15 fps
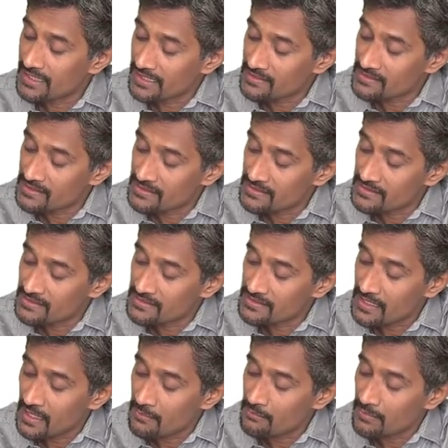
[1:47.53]
that is
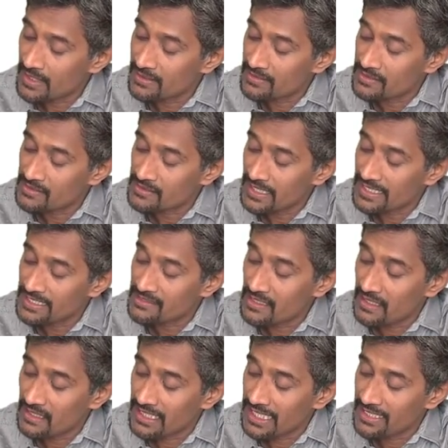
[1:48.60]
sum in this case,
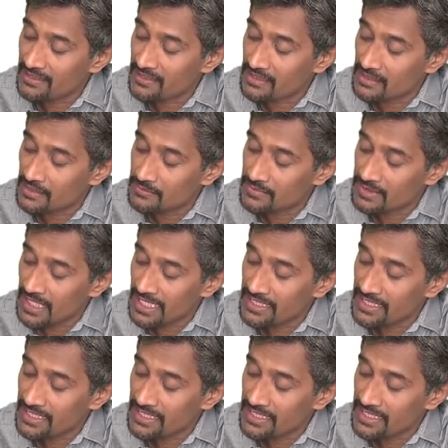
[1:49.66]
there are 10 terms,